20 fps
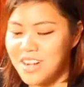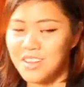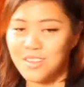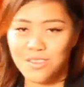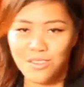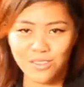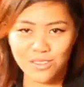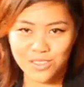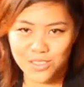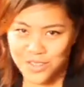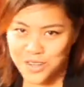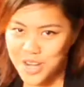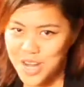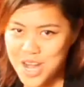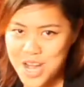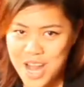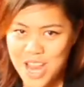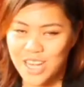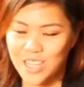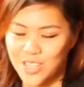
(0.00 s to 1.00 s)
culture
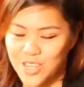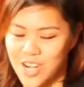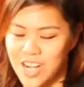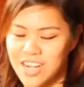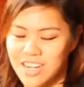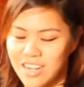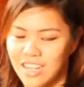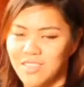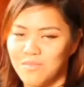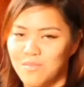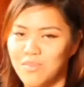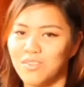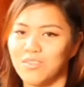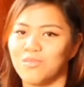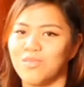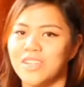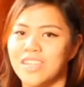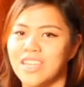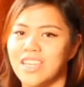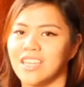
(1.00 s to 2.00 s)
and nature are not
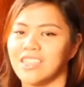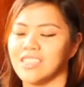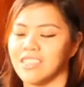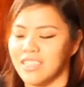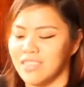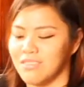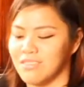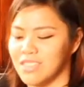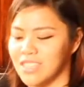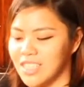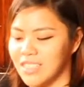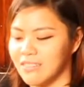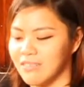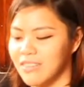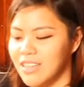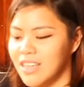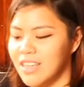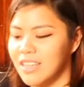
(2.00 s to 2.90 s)
mutually exclusive.